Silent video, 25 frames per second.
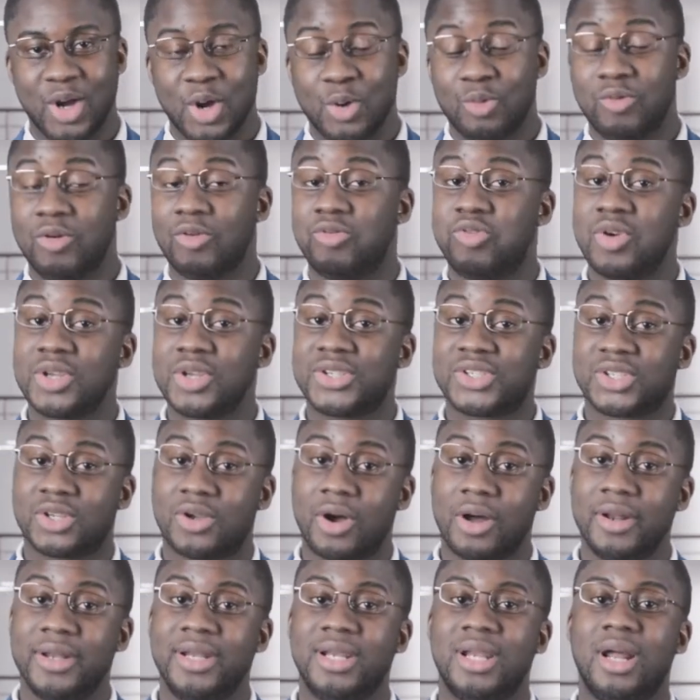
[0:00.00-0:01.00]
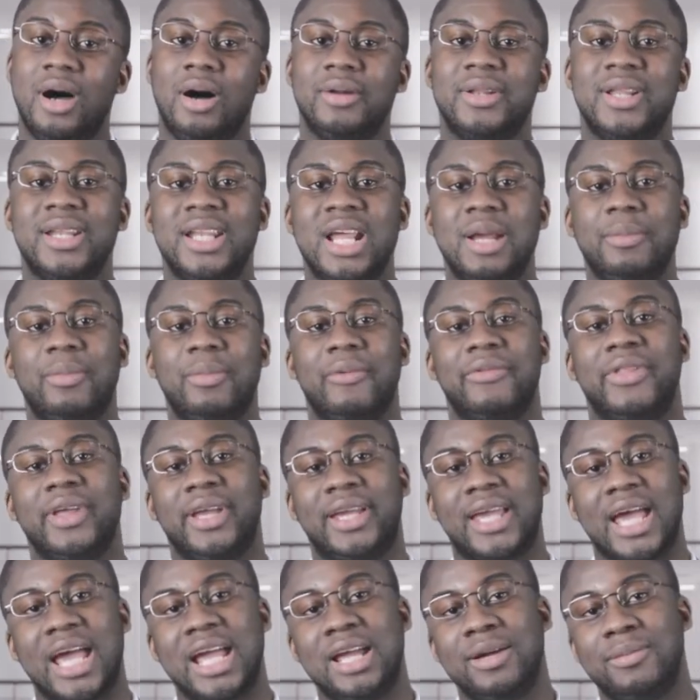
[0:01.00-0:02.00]
With risk gone now the name of the
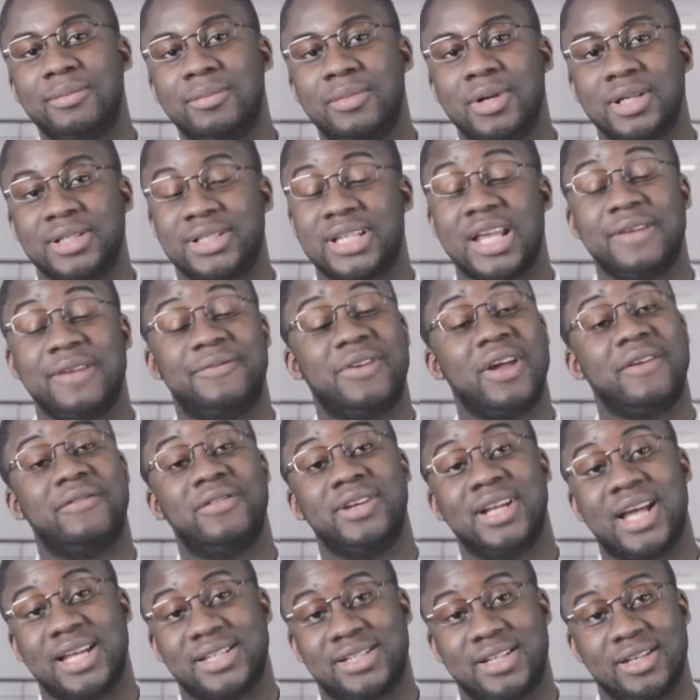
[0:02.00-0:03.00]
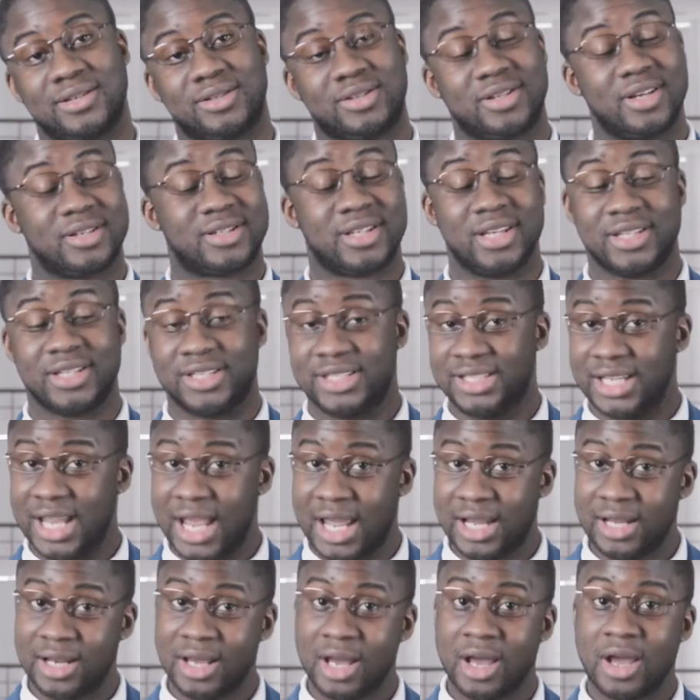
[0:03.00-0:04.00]
game, safe haven assets such as
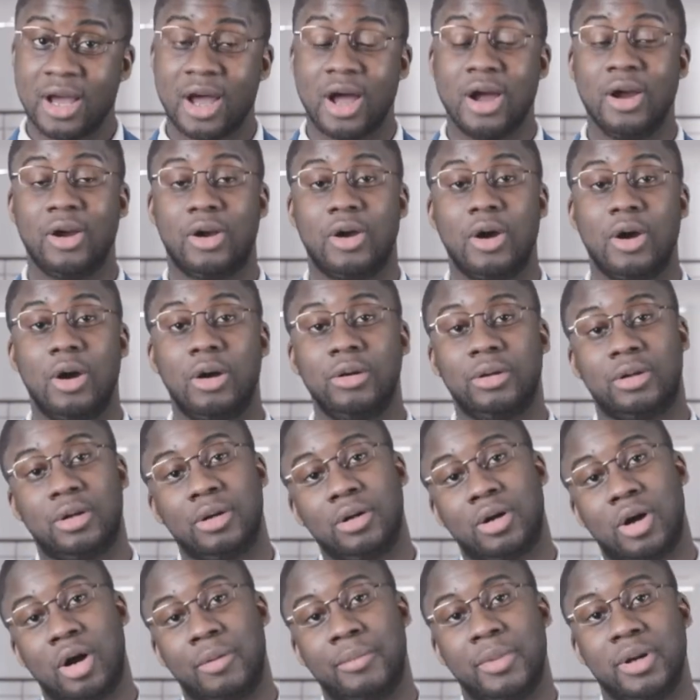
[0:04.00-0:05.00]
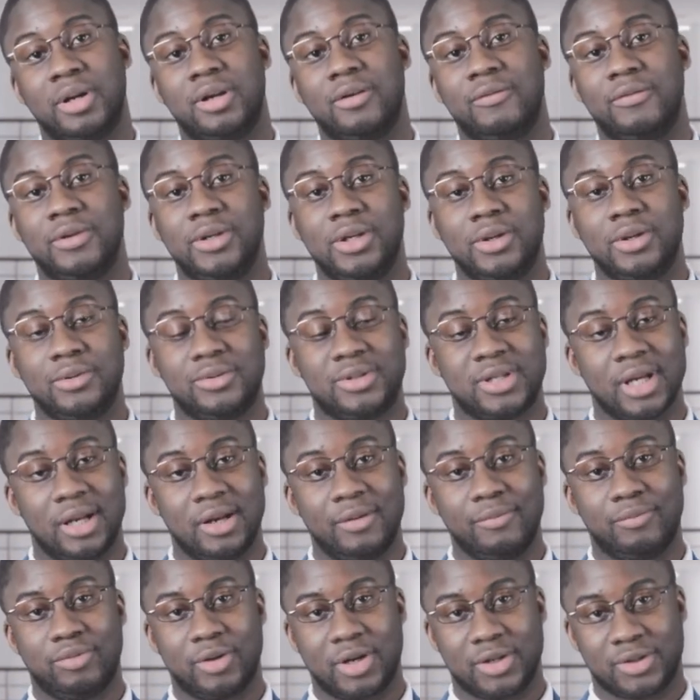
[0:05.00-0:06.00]
yen and gold could come under renewed
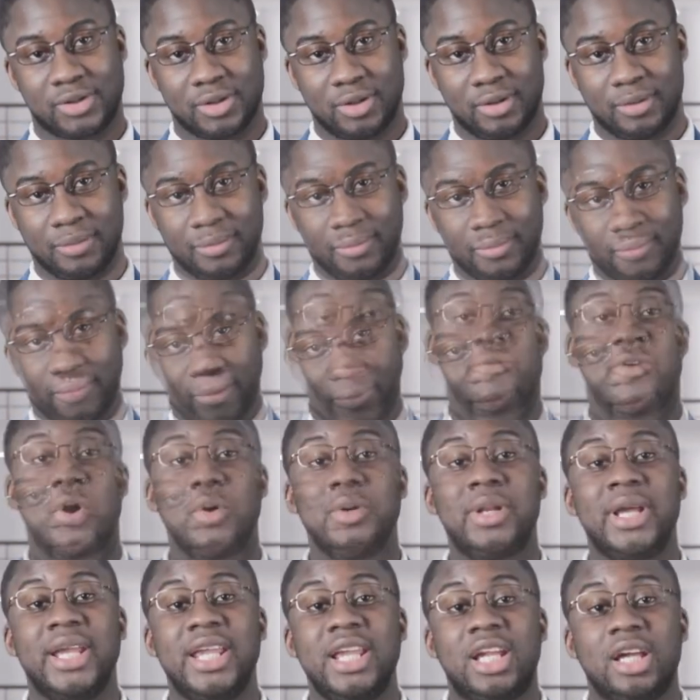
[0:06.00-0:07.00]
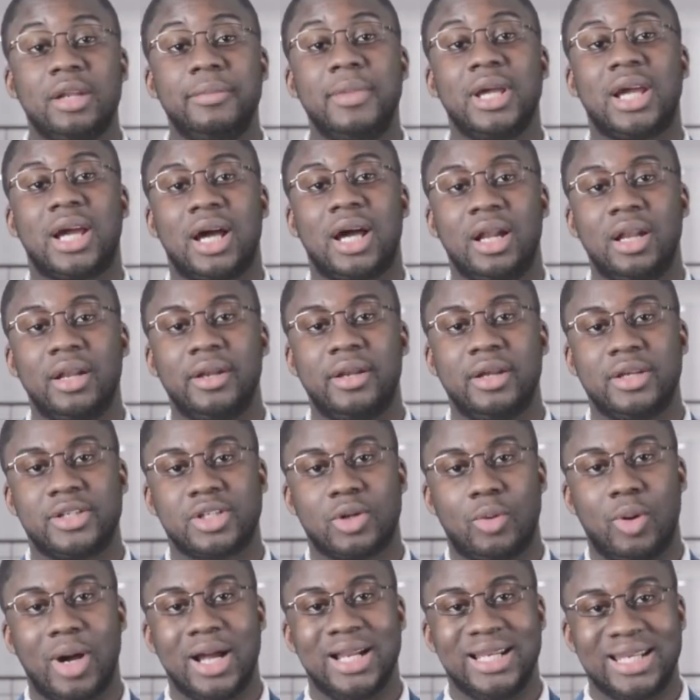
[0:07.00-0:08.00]
selling pressure. Although the economic calendar is
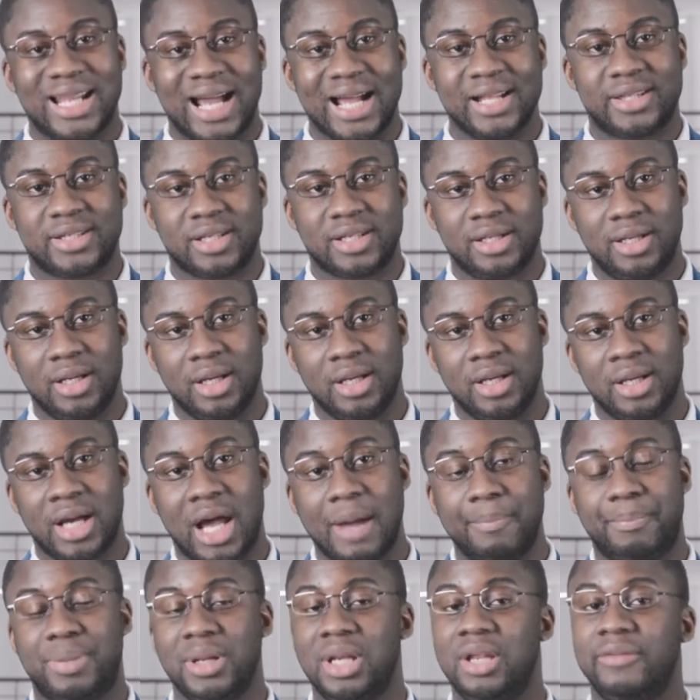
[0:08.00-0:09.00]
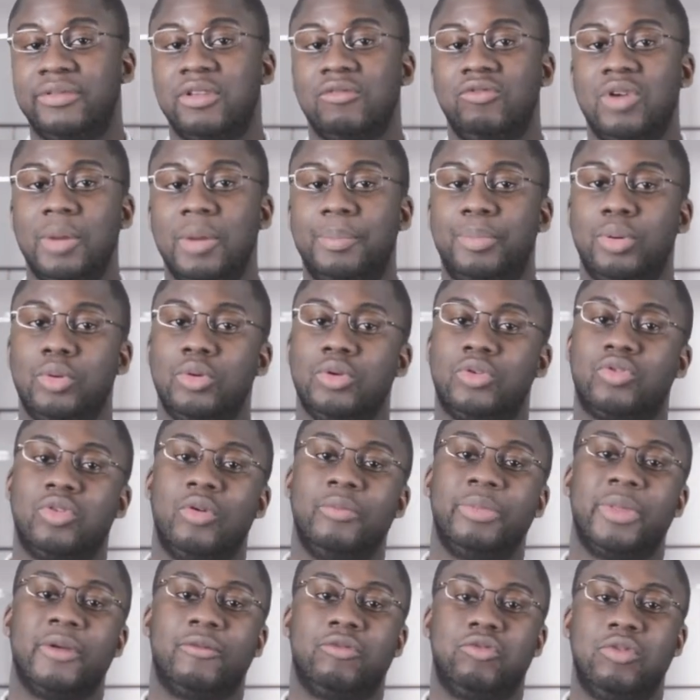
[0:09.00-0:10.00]
quite light today, I believe the ripples
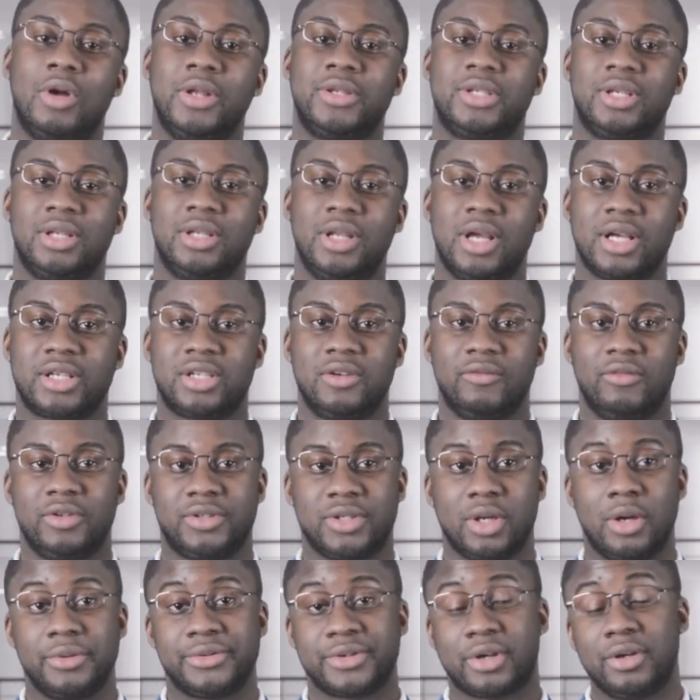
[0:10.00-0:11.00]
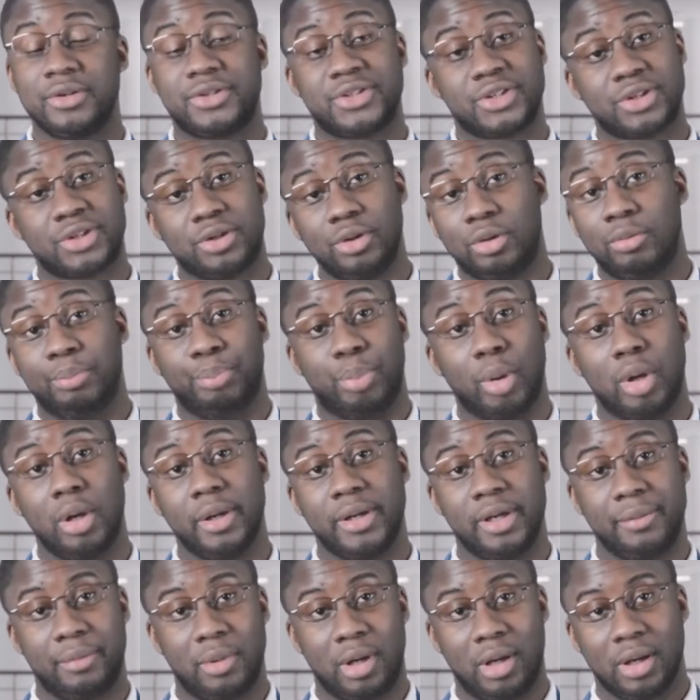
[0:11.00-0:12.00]
from the French election results could still buoy
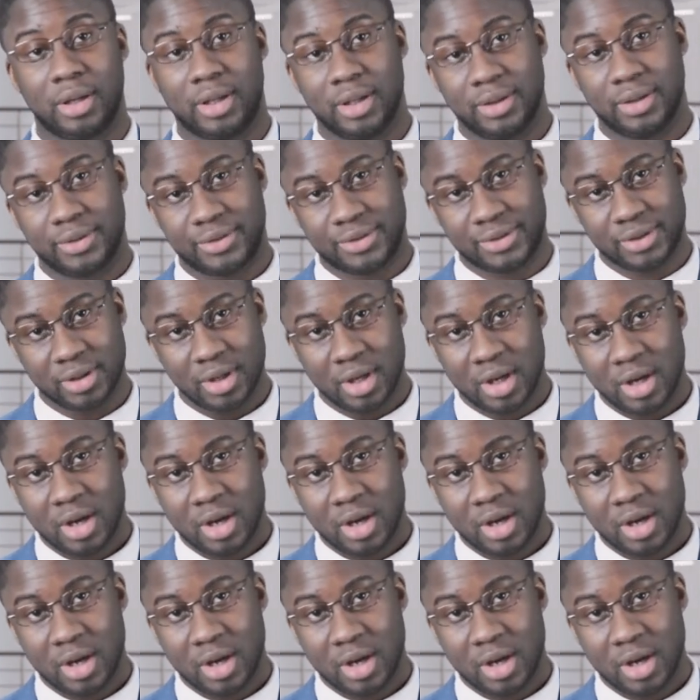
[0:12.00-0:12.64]
the markets.